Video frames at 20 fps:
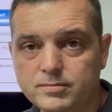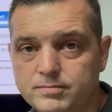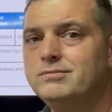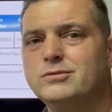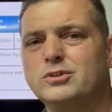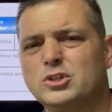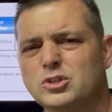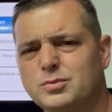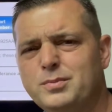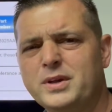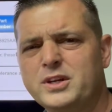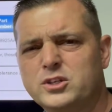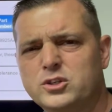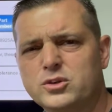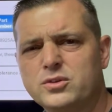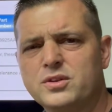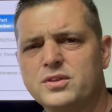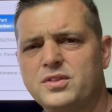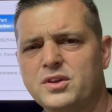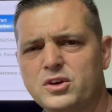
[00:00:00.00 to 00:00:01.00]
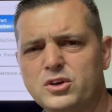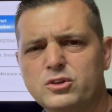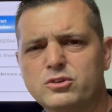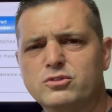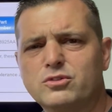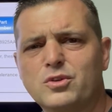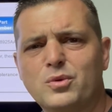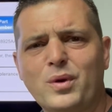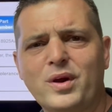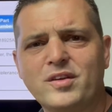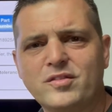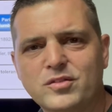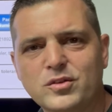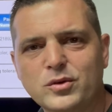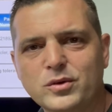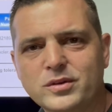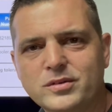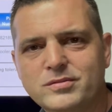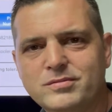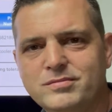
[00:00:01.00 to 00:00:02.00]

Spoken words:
Just make sure that they're using the right fluid.